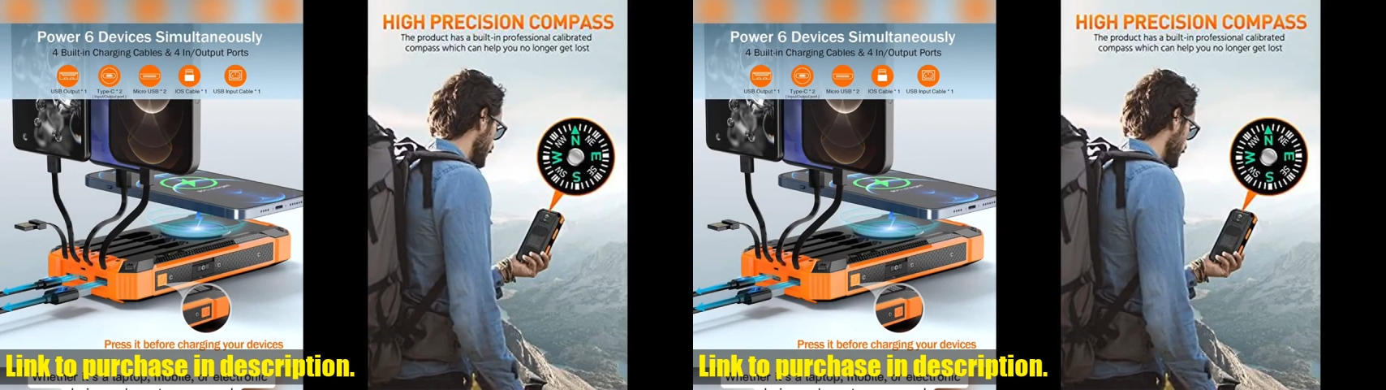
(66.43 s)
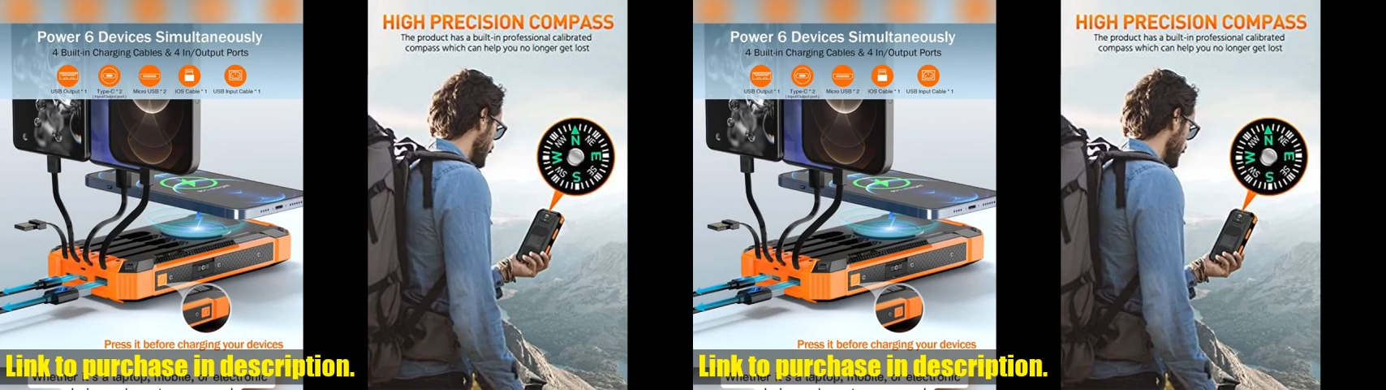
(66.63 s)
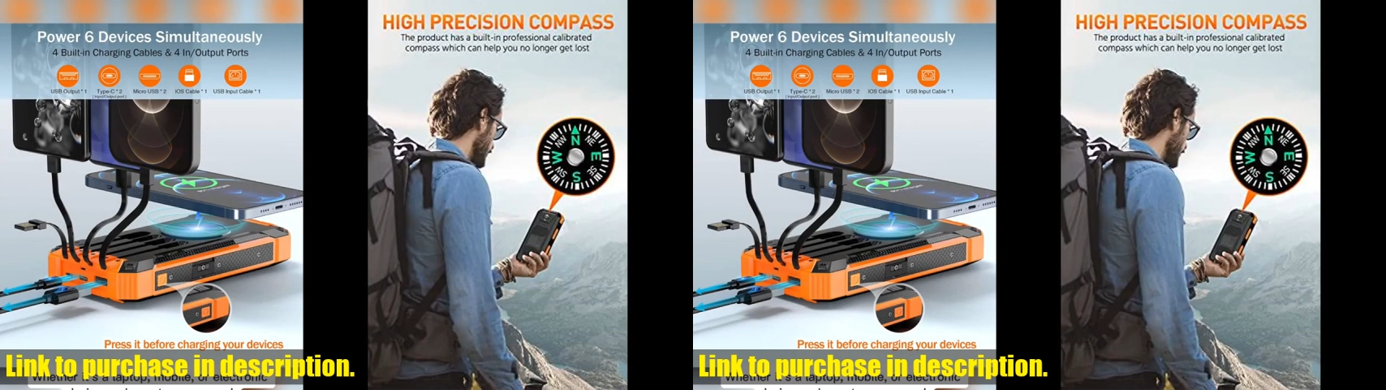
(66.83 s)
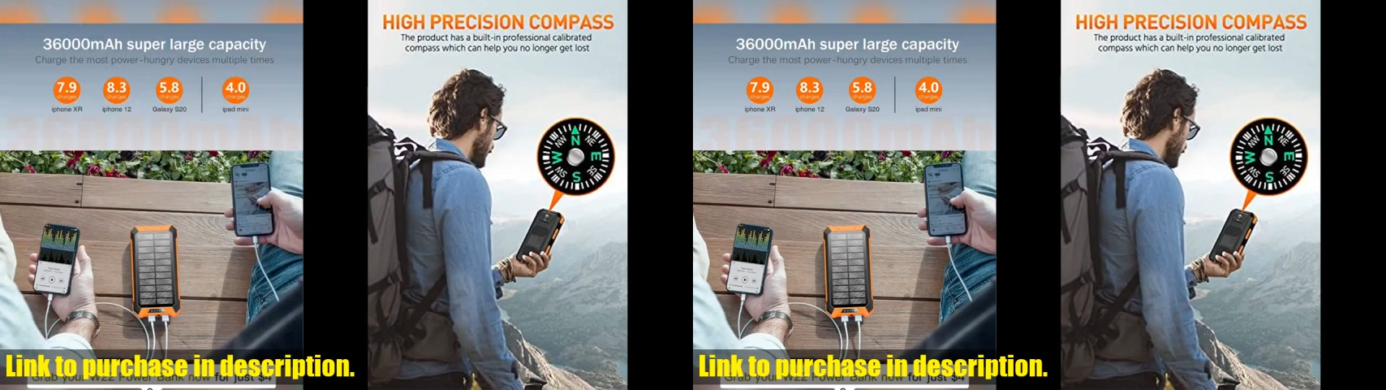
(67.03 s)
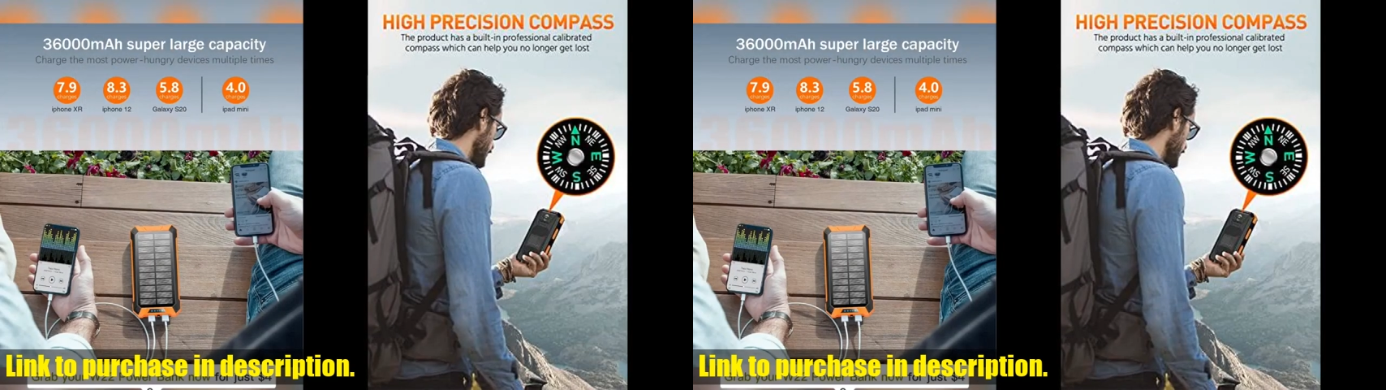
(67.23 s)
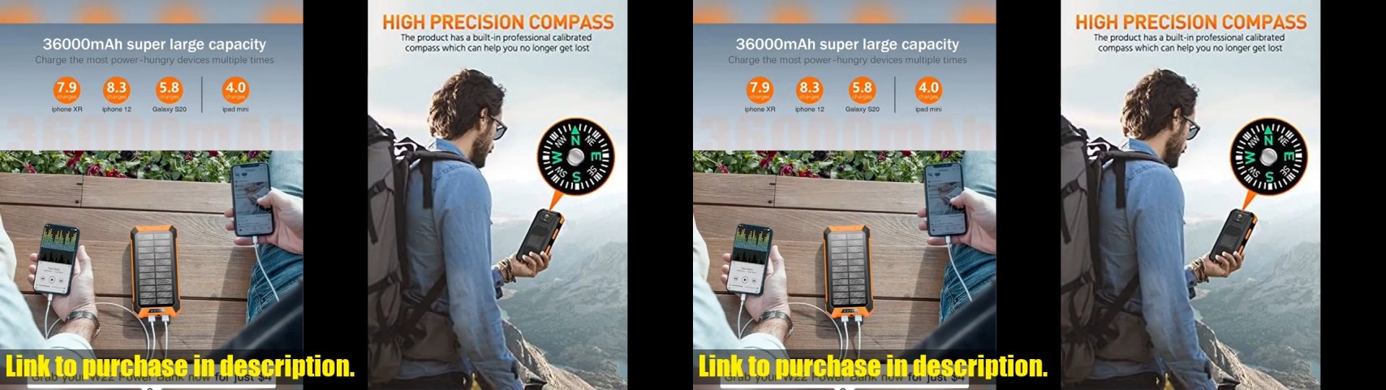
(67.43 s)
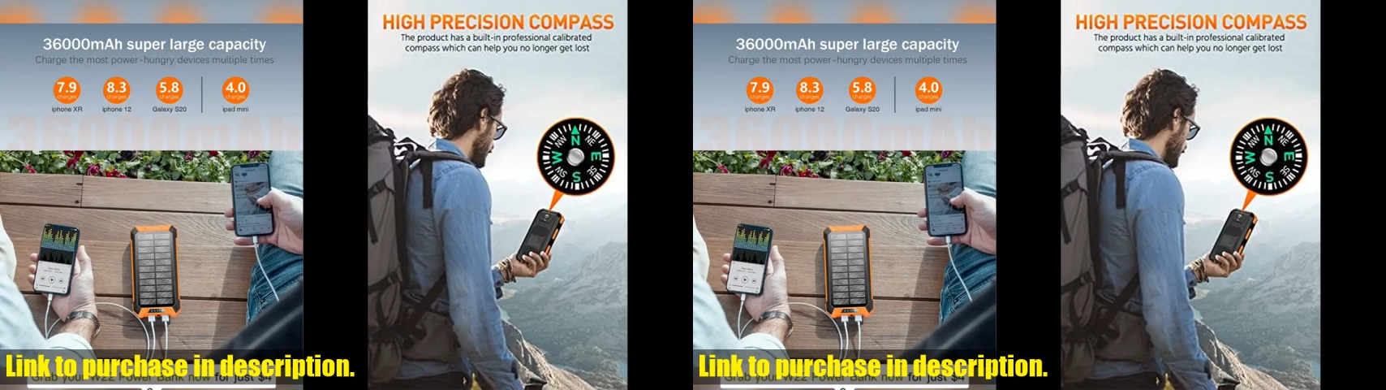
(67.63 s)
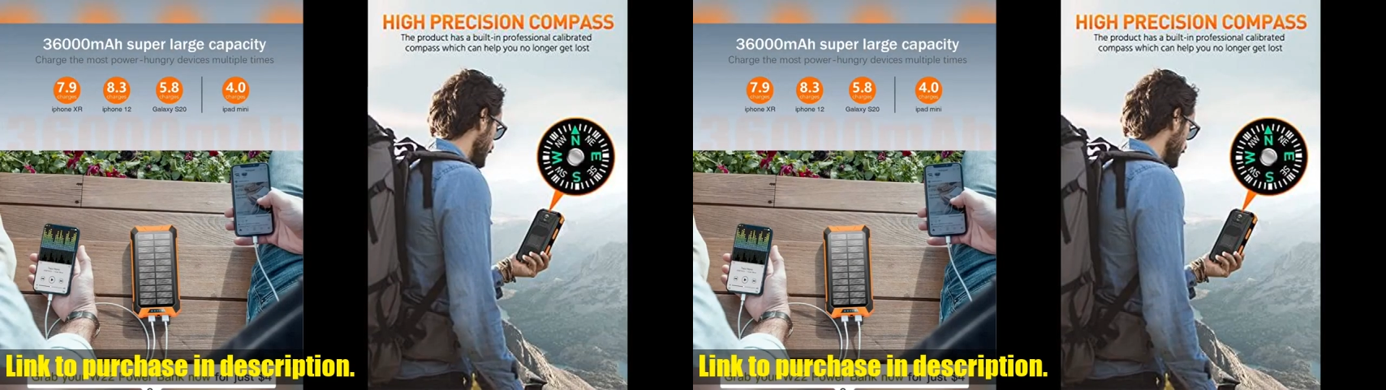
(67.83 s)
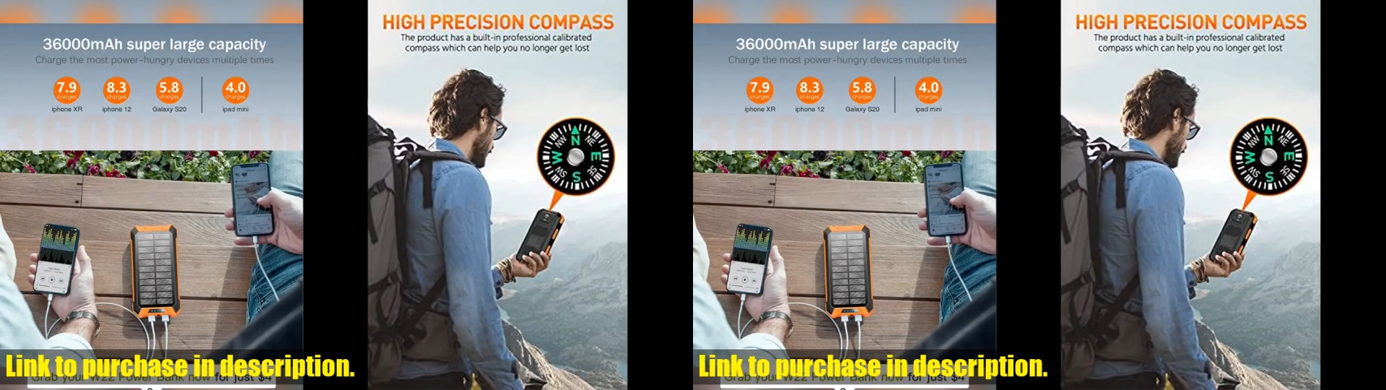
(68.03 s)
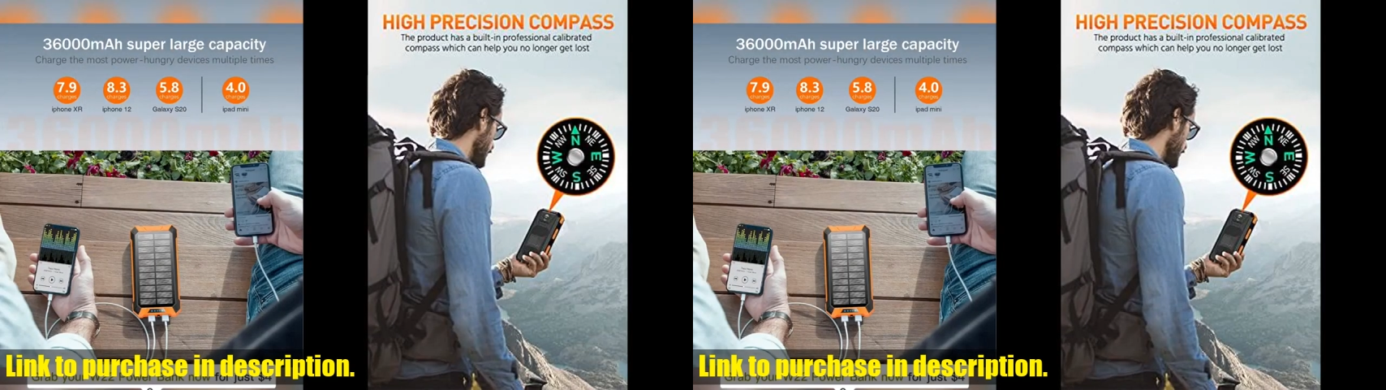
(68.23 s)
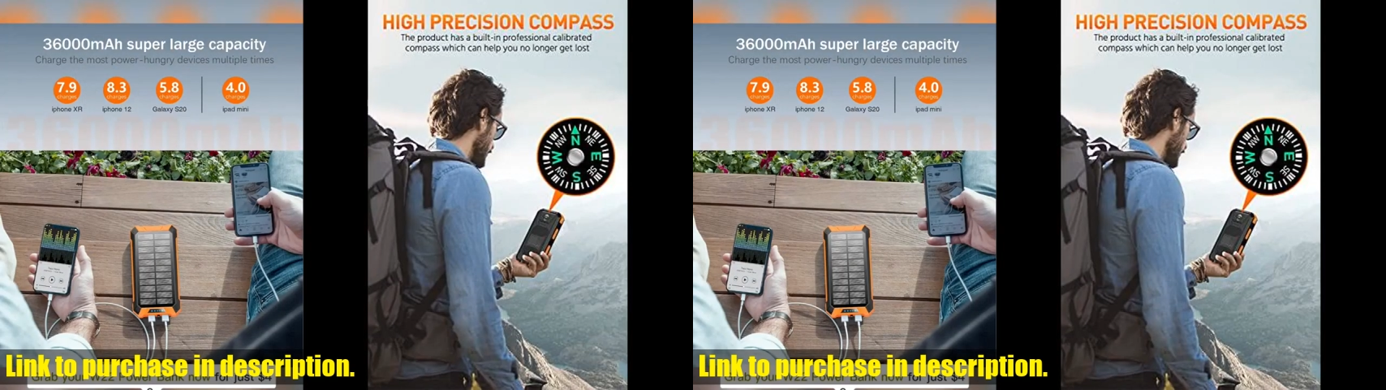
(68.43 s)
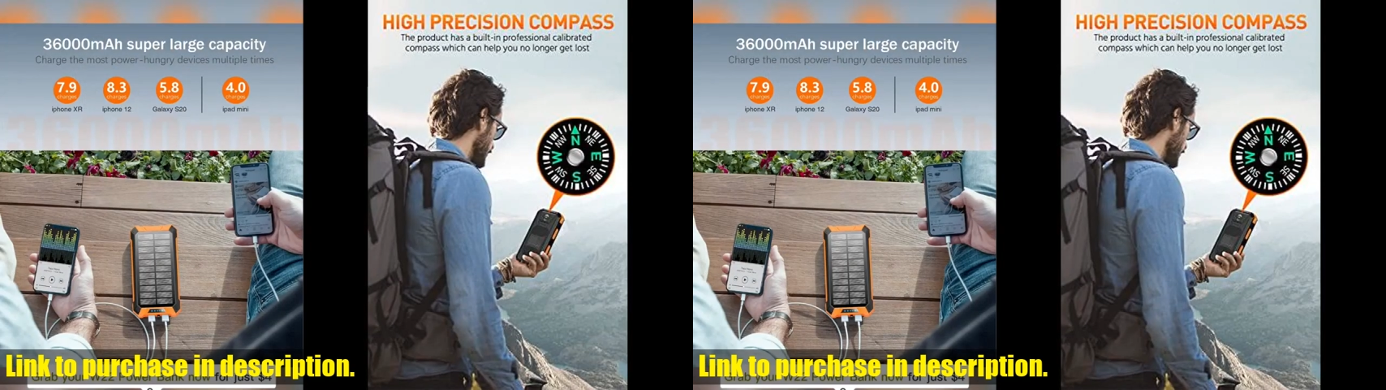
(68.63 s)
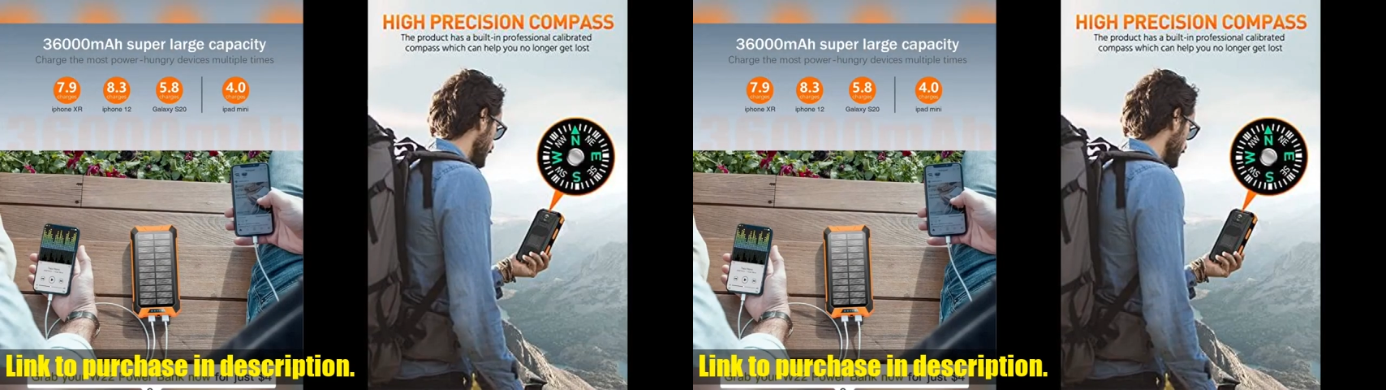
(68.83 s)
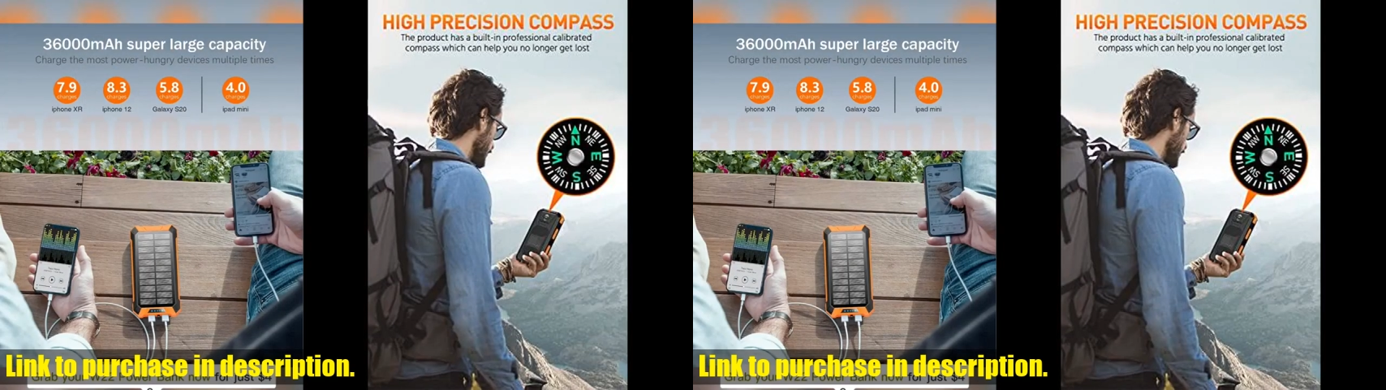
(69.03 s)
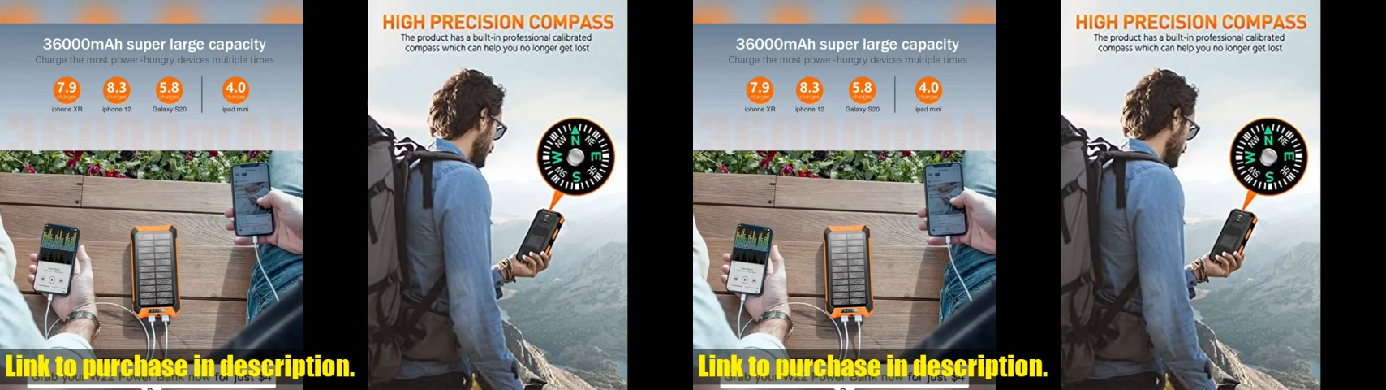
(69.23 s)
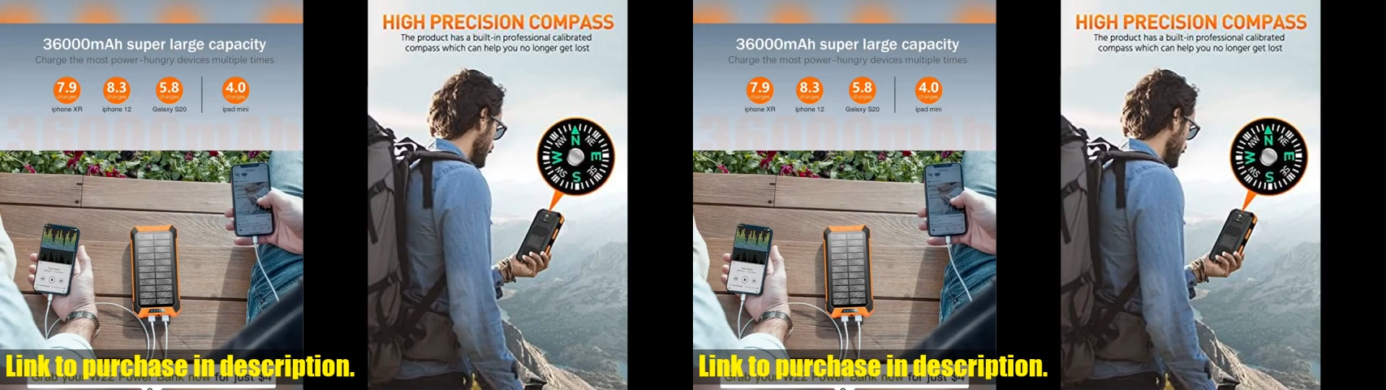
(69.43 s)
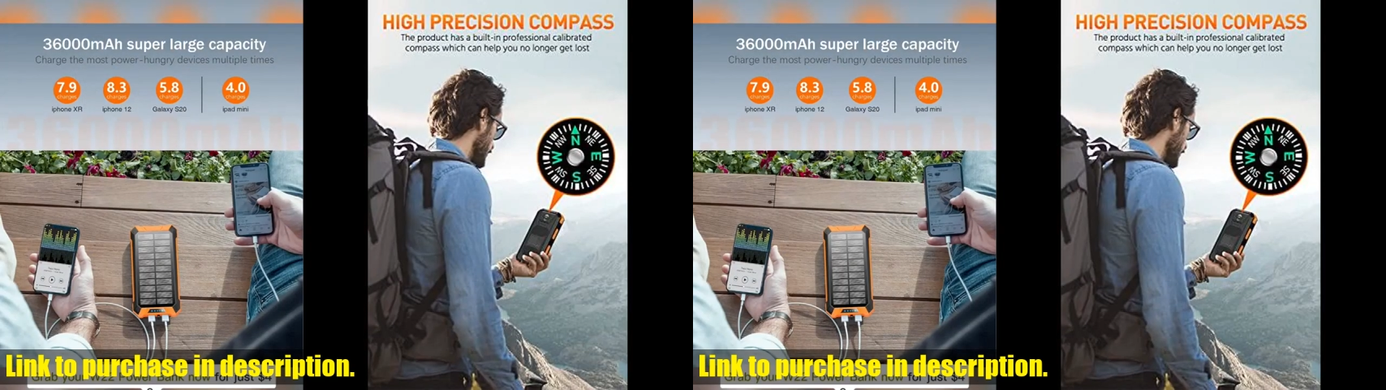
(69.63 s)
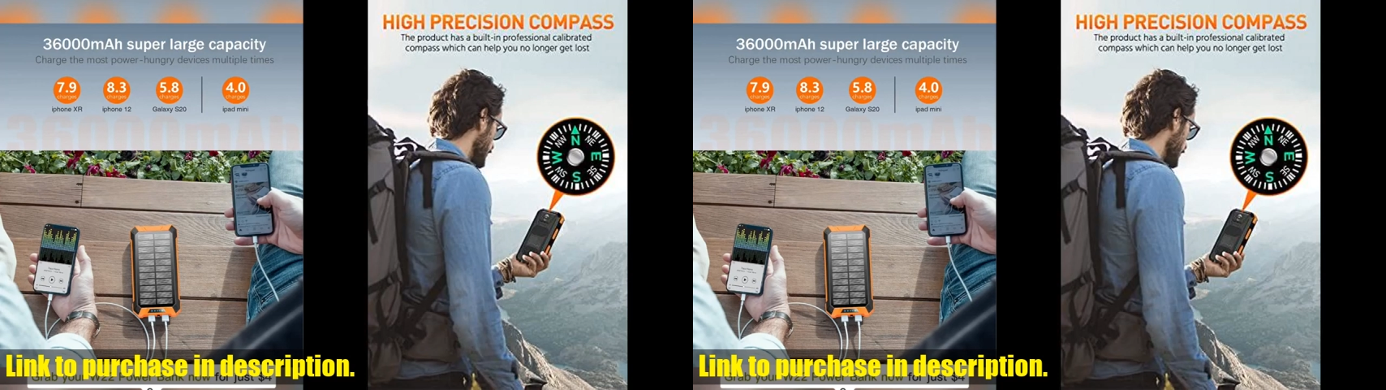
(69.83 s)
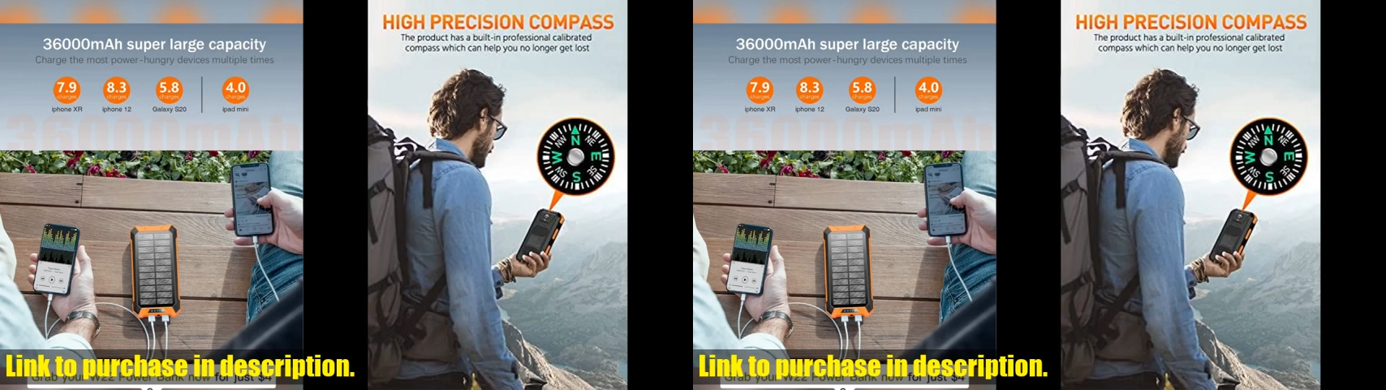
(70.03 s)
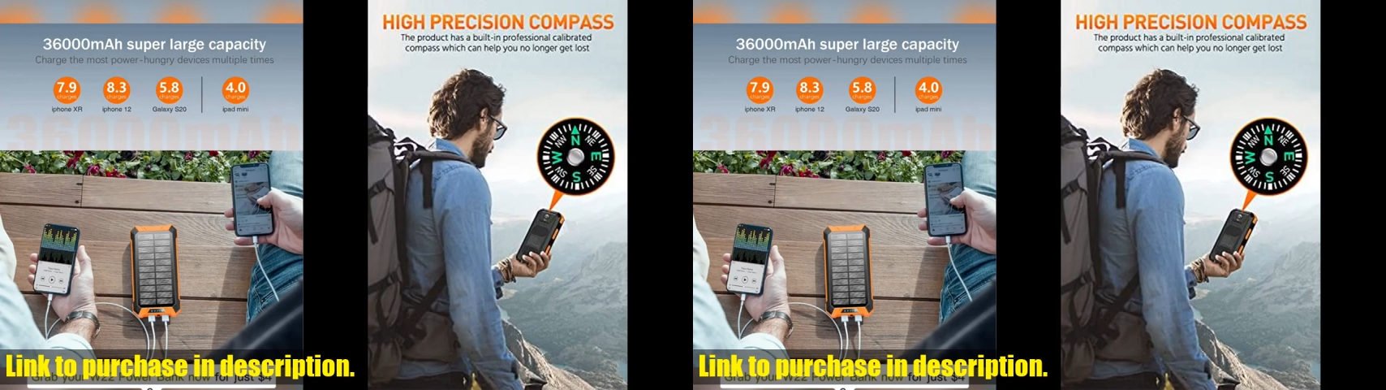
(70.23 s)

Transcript: [unreadable: no face in view]